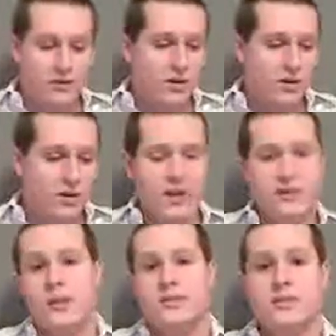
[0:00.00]
So
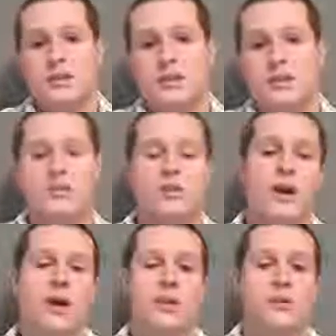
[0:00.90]
again, kids can
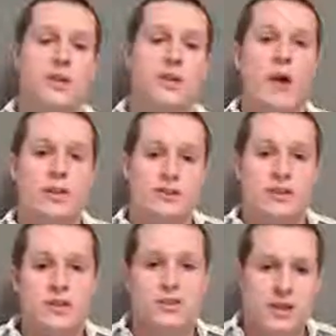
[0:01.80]
do anything what they want to
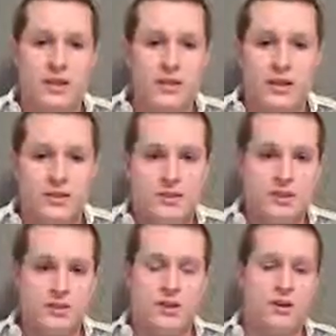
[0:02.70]
teachers nowadays.
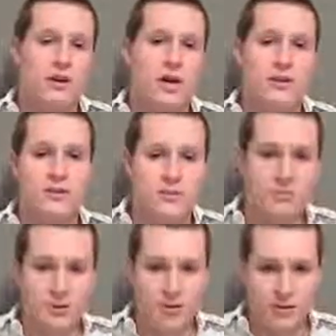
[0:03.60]
Teachers aren't allowed to
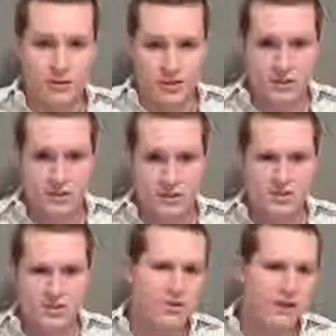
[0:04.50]
discipline their children.
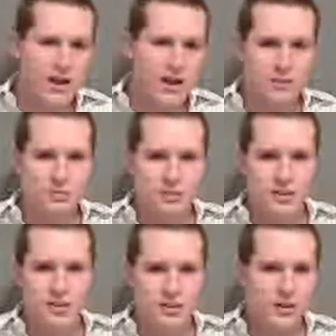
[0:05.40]
Screw that. Let's
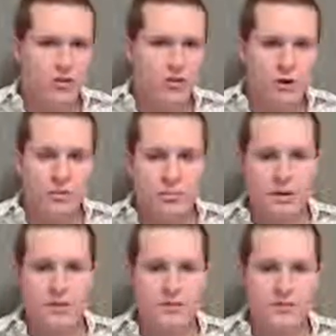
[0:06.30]
bring some little corporal
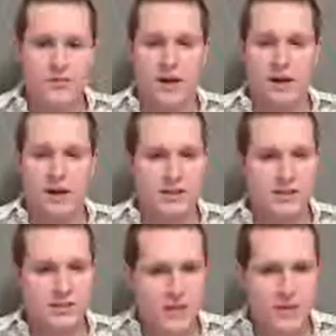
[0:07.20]
punishment back. I'm
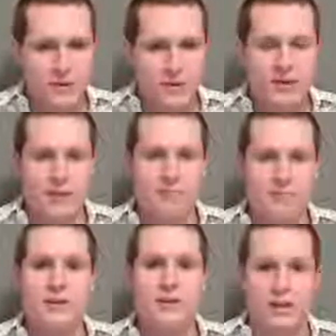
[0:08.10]
not saying that we need to
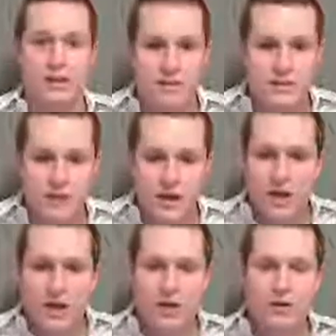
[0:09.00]
beat the kids,
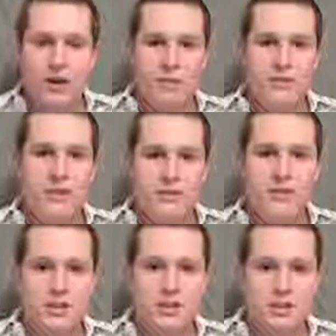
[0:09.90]
okay, but
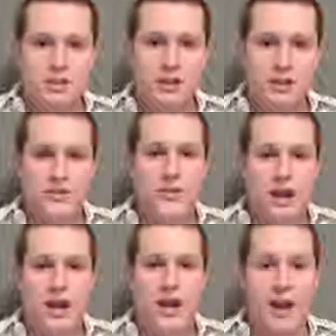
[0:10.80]
let's teach these kids you
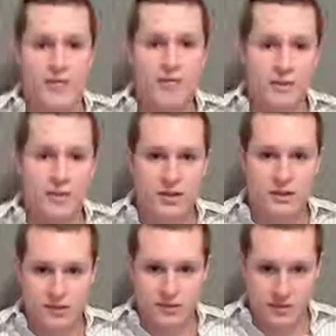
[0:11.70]
can't F with the
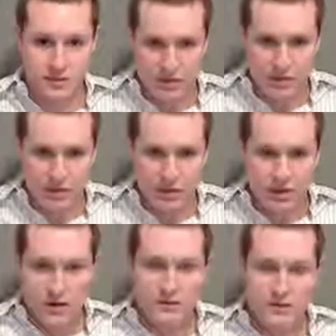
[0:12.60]
teachers anymore.
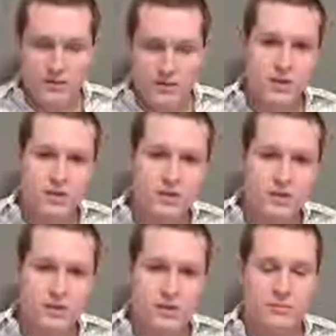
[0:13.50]
Okay, so
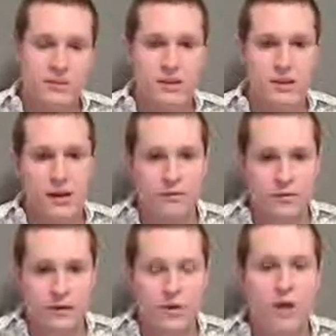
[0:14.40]
teachers, I'm sticking up
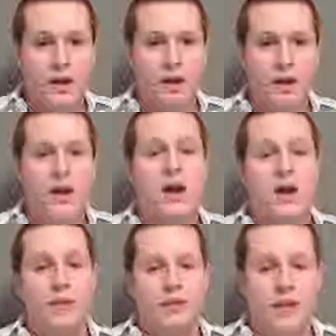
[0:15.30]
for you. Okay, I'm
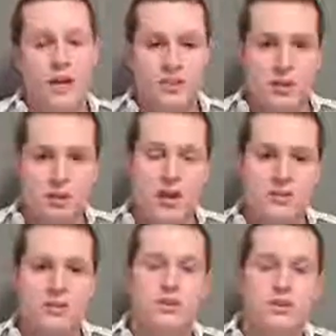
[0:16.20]
going to slash your
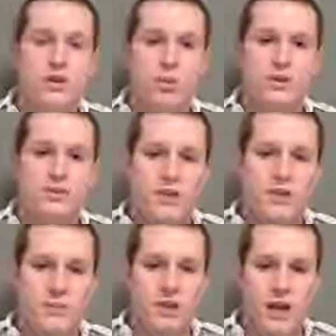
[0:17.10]
pay so that you know what it's
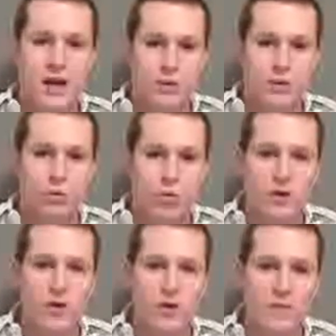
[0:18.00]
like to be an actual
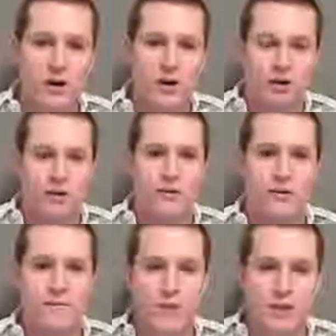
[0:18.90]
working American for
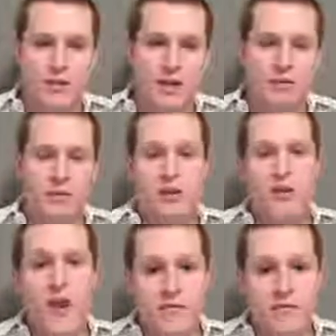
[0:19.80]
the first time in your
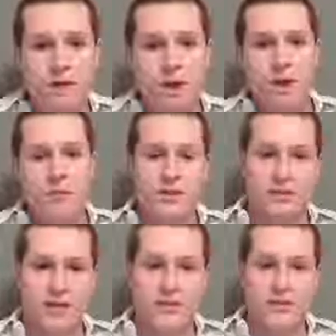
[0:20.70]
life. But at
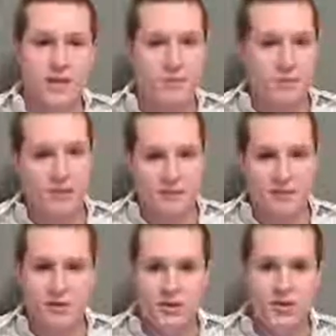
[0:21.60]
the same time, I'm going to
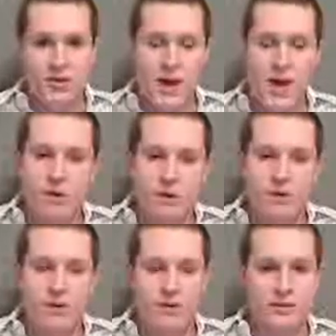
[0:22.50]
give you a little
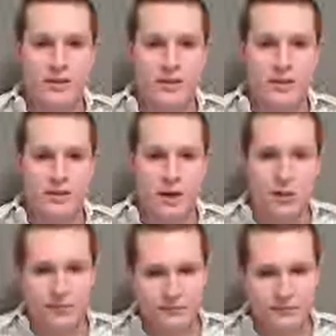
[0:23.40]
power over those kids now.